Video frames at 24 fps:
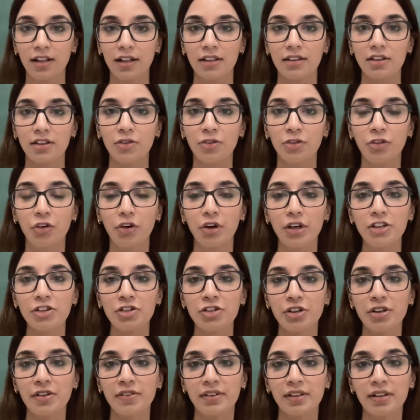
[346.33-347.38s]
The
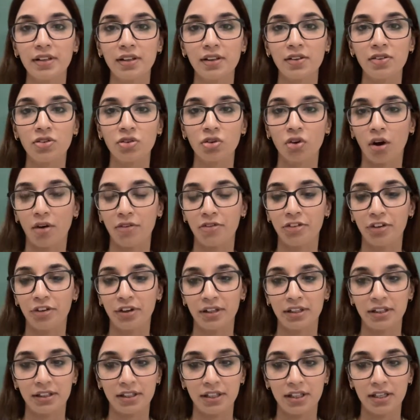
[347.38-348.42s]
first reason is
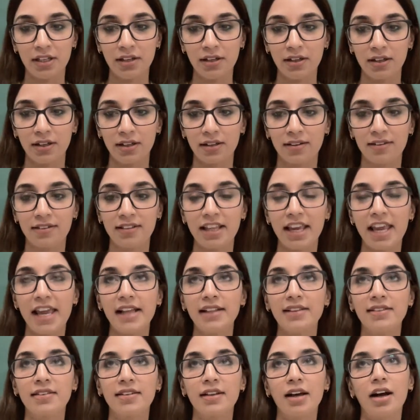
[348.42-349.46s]
sovereignty.
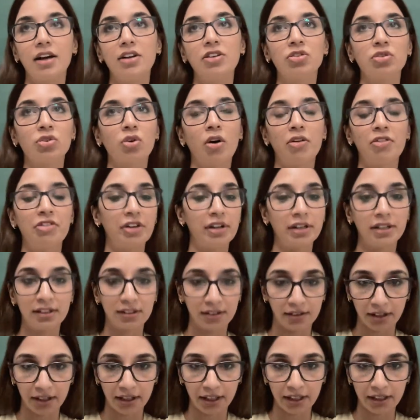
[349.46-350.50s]
States are sovereign
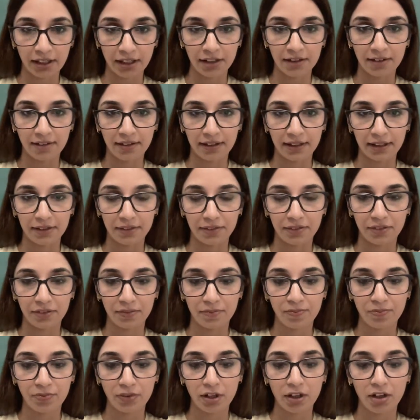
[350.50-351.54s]
in itself.
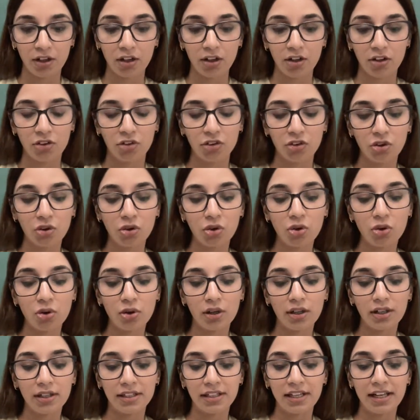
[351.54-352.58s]

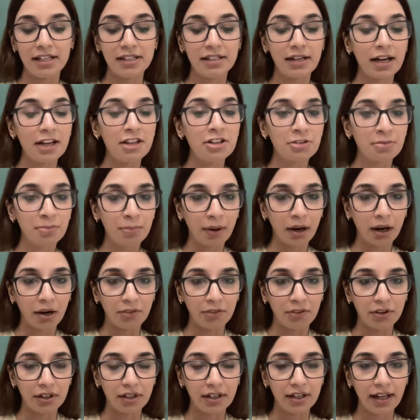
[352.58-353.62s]
So data is
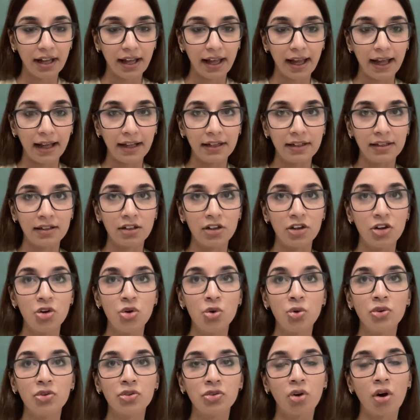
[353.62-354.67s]
power, and
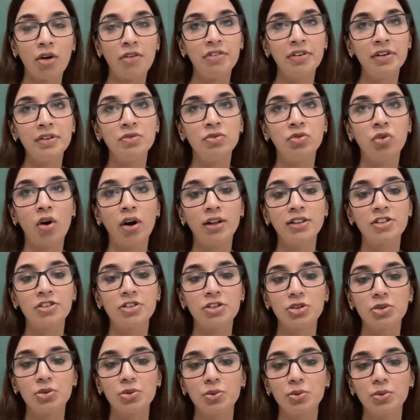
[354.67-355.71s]
no sovereign wants
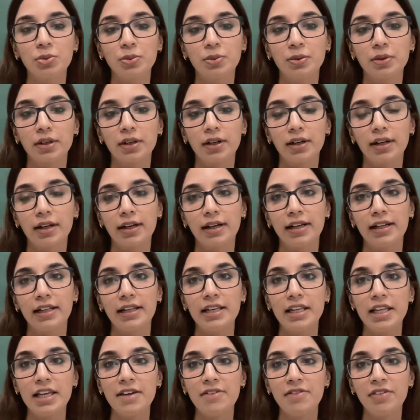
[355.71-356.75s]
to
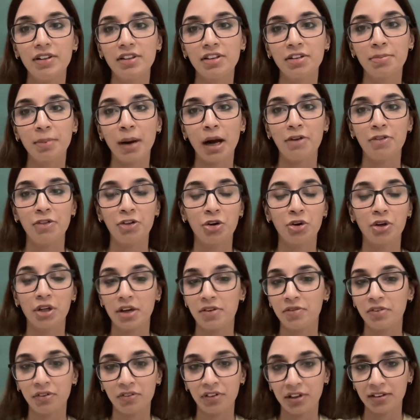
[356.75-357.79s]
leave its power or
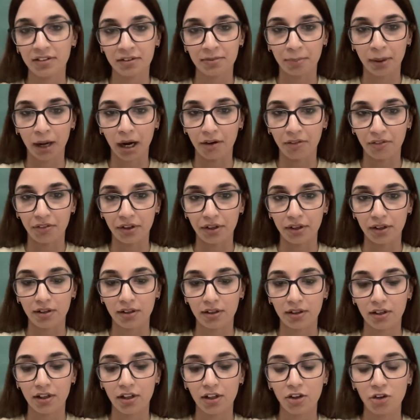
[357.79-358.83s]
give away its power.
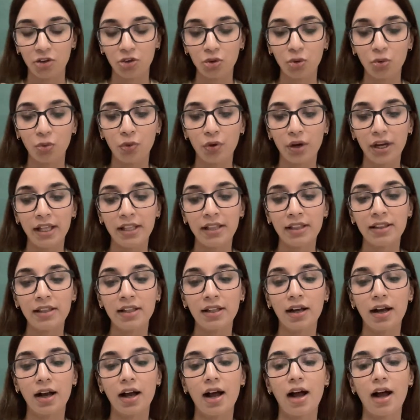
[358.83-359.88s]
So when